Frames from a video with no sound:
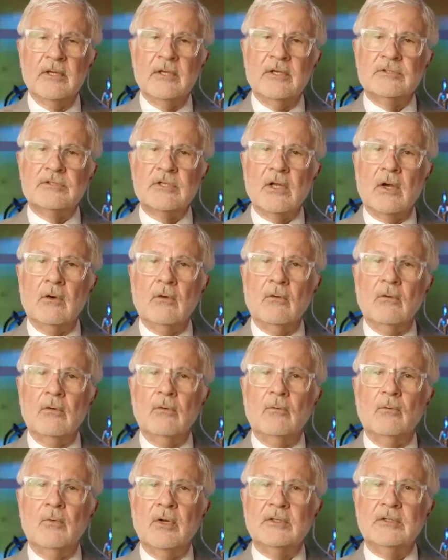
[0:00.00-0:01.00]

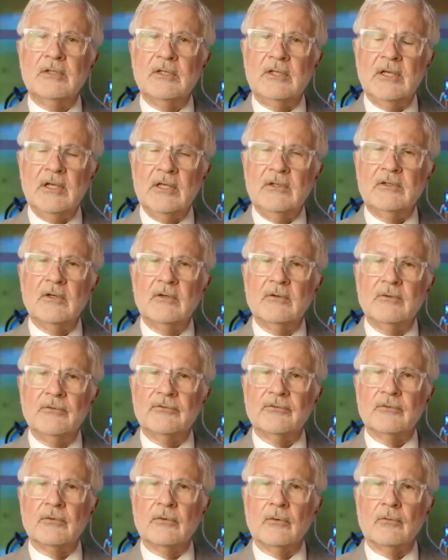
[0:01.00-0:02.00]
So when
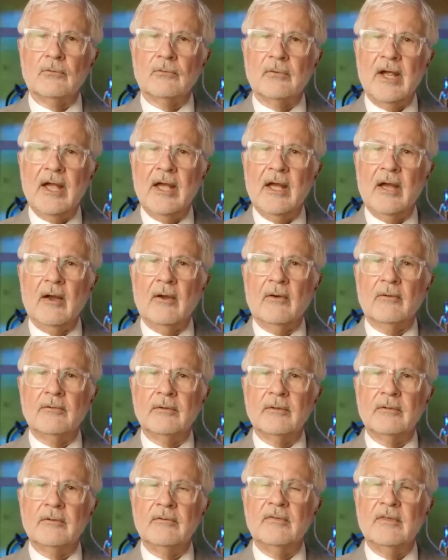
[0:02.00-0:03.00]
ketones are
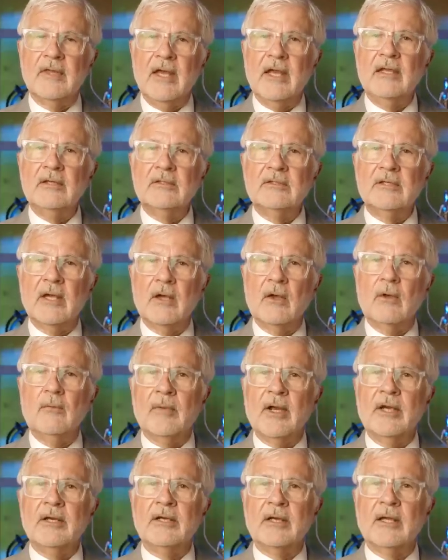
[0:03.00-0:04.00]
around, they tell
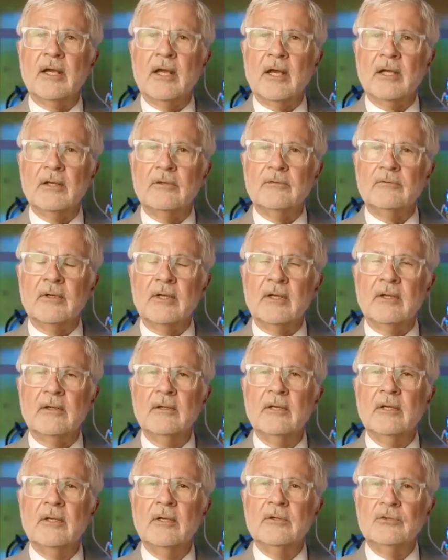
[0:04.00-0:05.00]

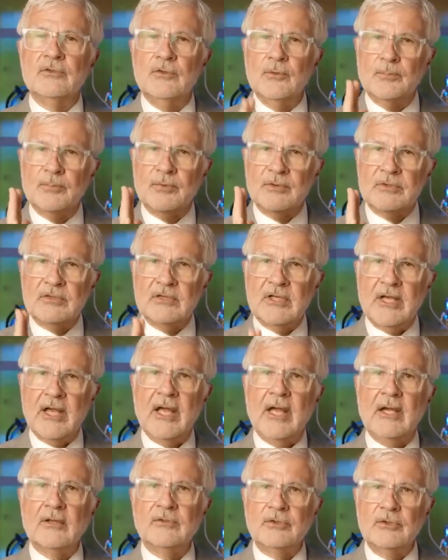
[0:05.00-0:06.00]
mitochondria to
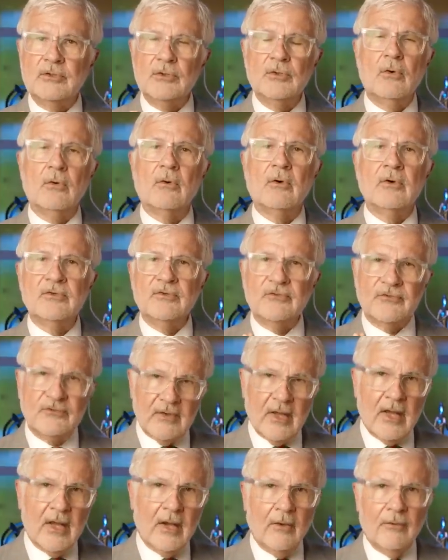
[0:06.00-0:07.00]
protect your
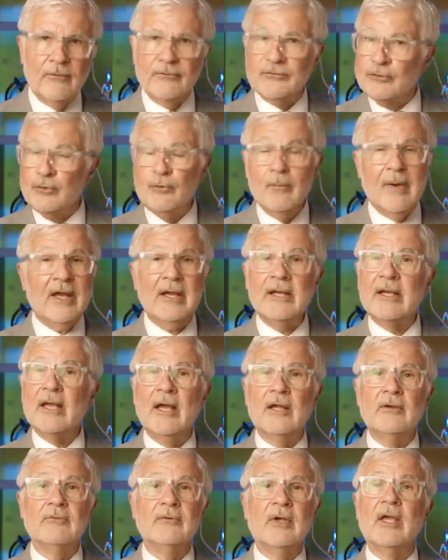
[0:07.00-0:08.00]
cells, you
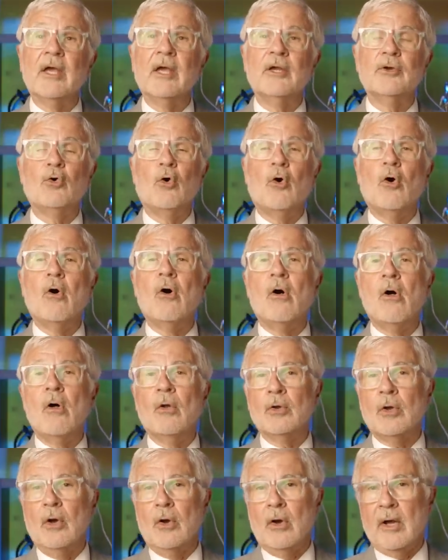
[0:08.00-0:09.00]
mitochondria, at
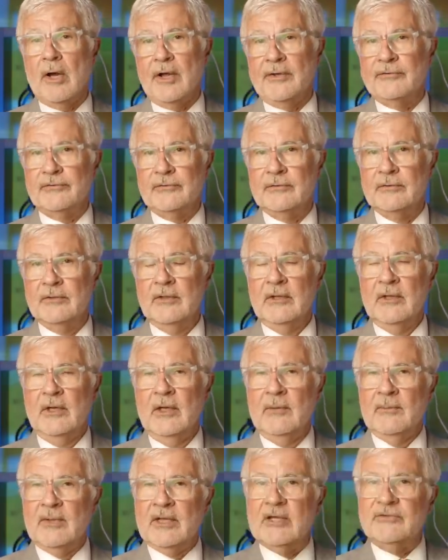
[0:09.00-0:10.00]
all costs.
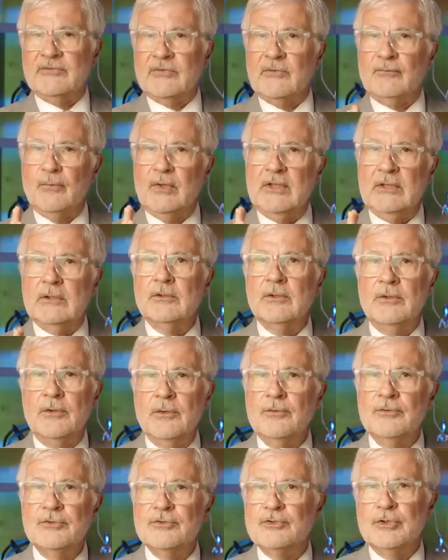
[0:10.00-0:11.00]
Because if we
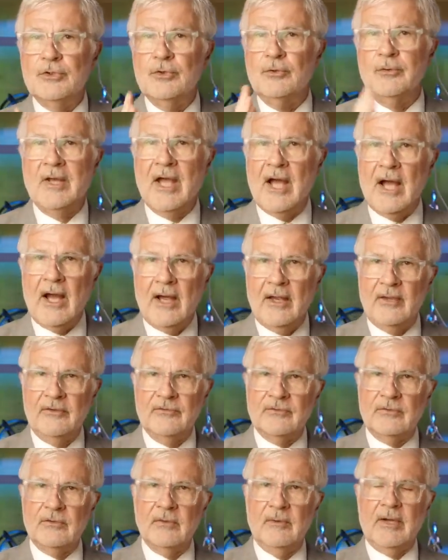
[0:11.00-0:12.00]
lose you
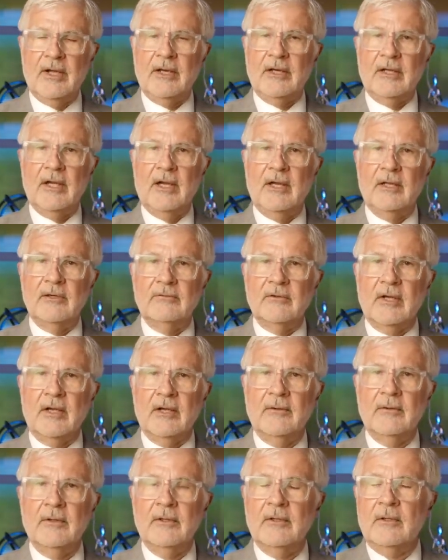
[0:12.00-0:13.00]
guys, the
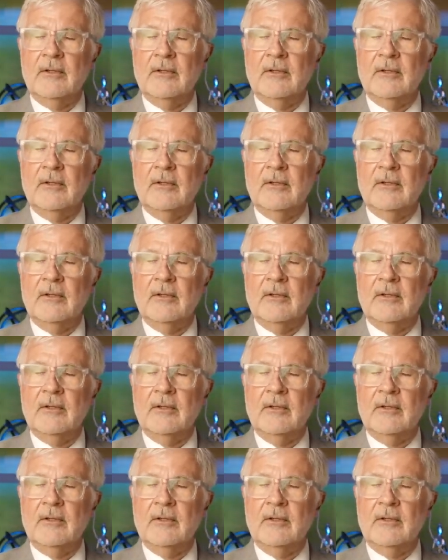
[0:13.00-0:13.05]
mitochondria,